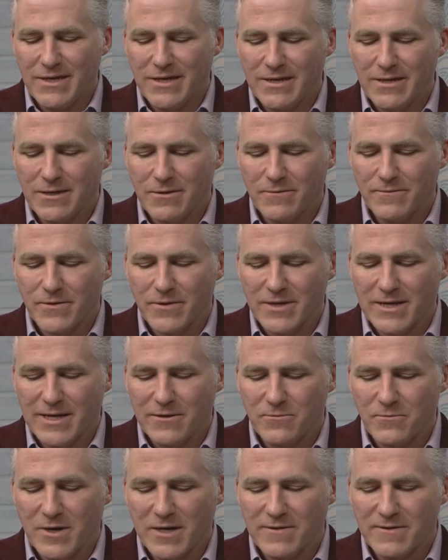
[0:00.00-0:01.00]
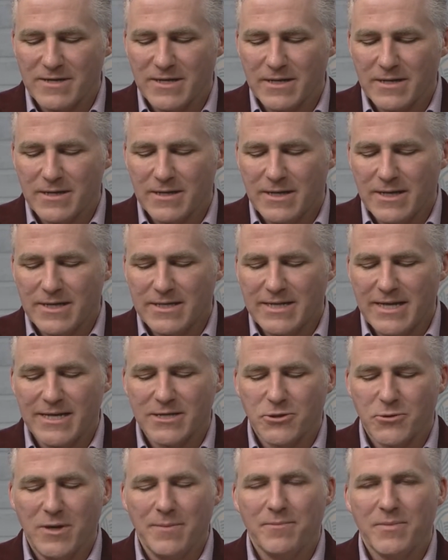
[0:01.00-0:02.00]
You know, if you're getting ready to take a
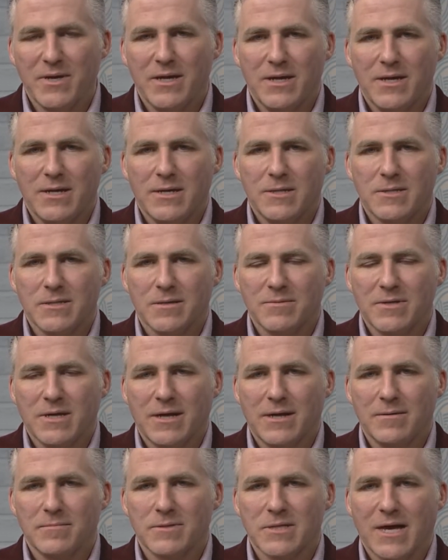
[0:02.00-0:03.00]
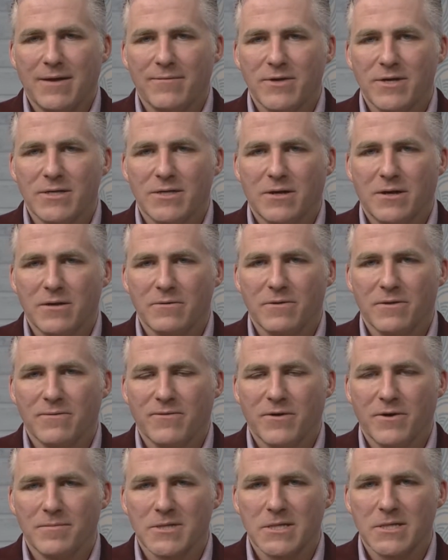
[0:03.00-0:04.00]
trip, sometimes having a talk with a
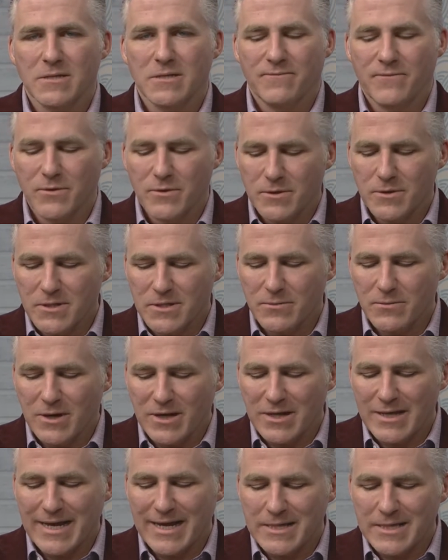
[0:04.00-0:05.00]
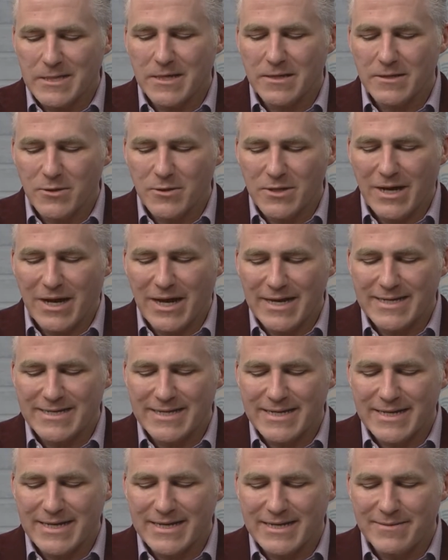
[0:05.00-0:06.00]
pharmacist first, well, it's a good
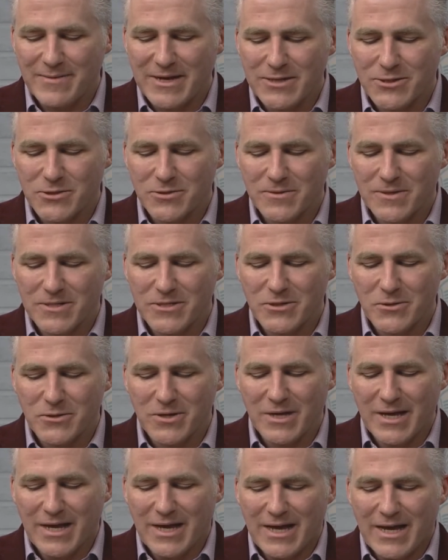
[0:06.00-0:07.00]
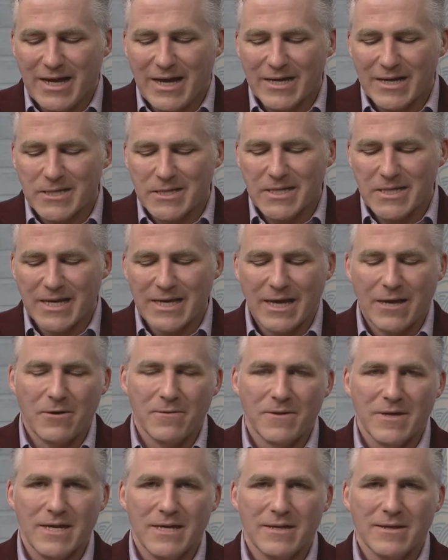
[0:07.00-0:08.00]
idea to make sure that you're staying
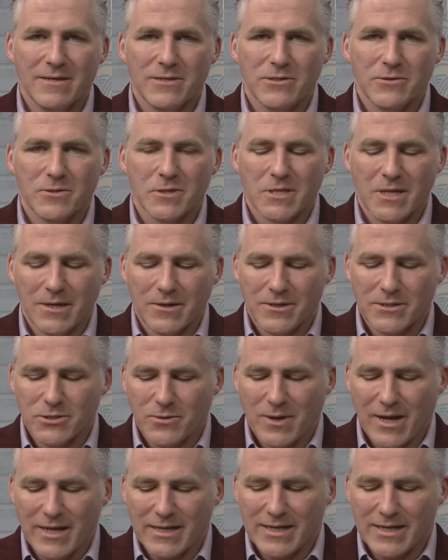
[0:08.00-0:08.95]
healthy, that you're staying on track.